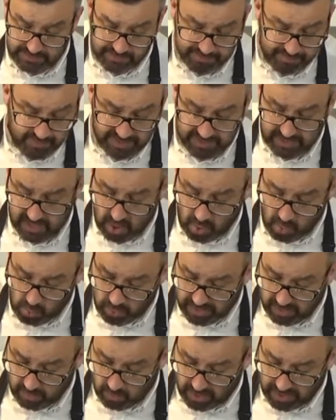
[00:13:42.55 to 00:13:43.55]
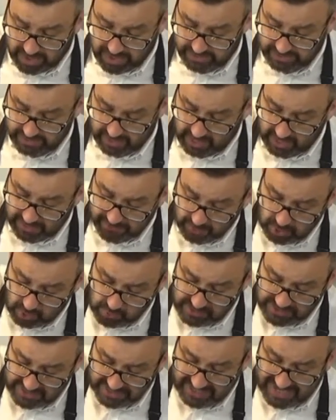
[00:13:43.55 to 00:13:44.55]
But the only way that I'm
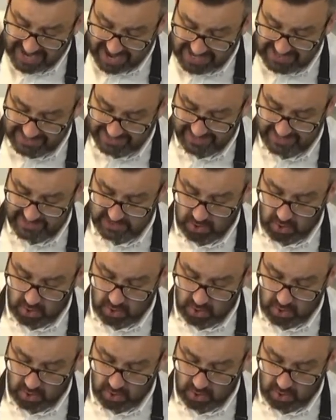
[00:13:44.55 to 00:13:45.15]
going to get it